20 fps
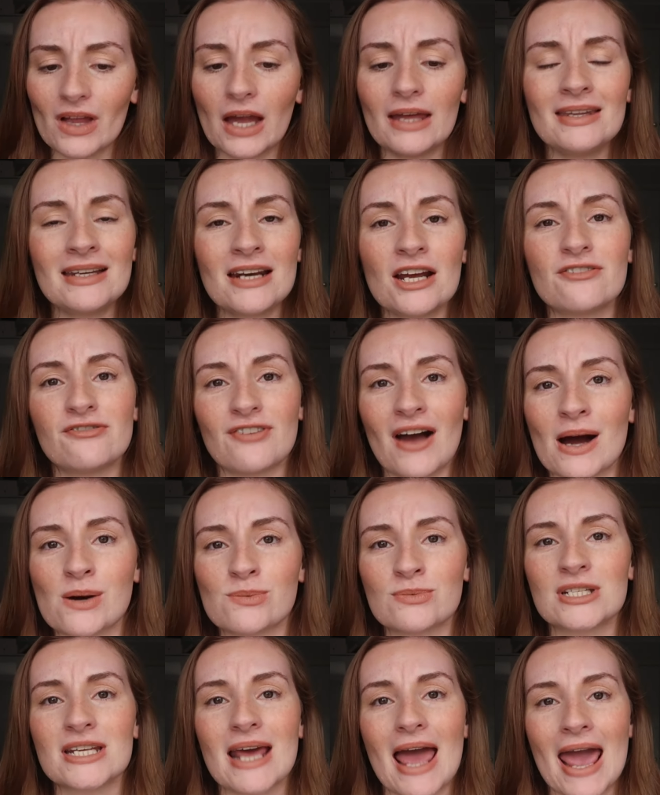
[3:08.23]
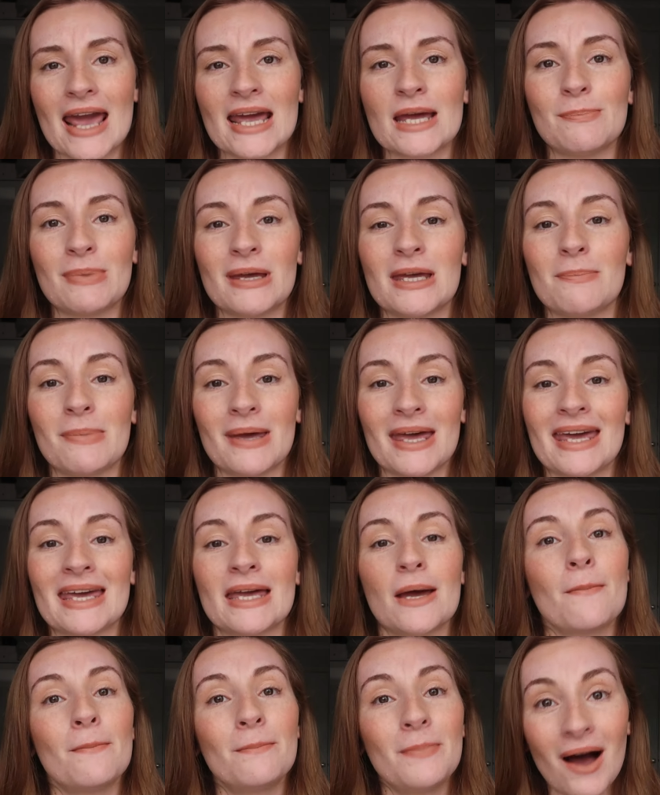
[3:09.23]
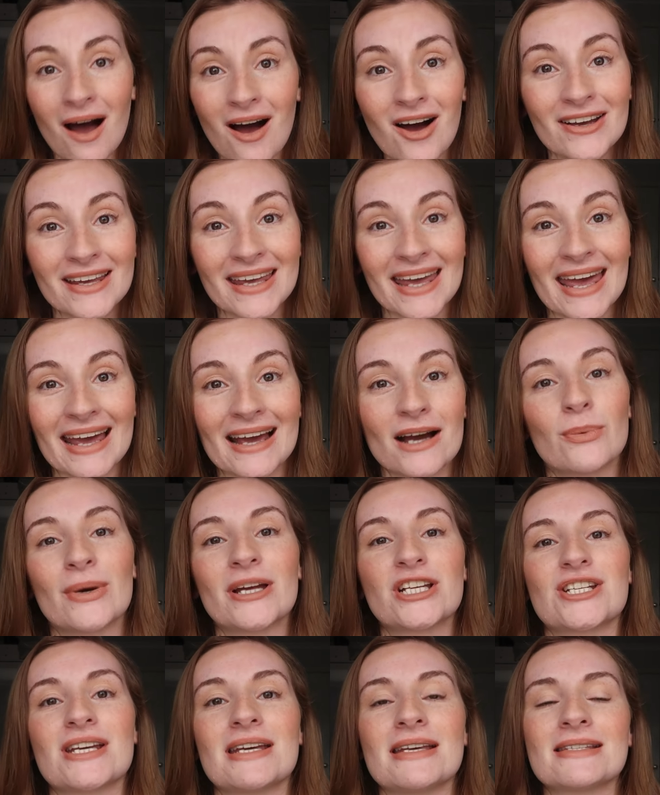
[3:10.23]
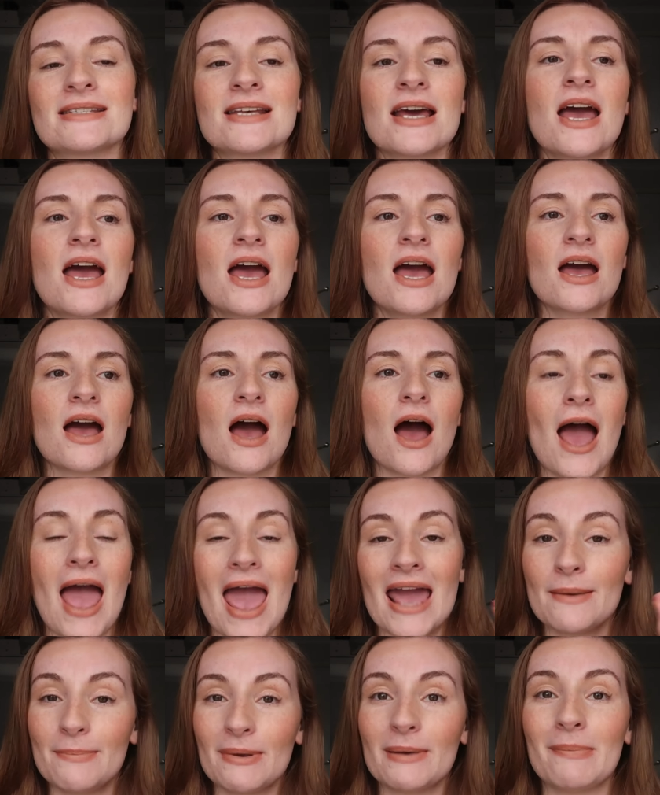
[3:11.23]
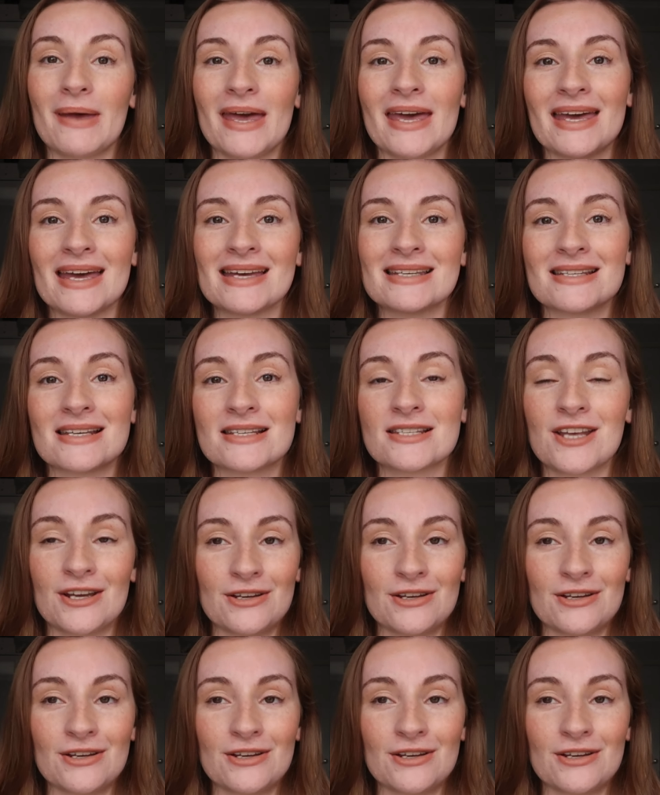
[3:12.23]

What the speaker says: And then I found ABP parking, which is ABP is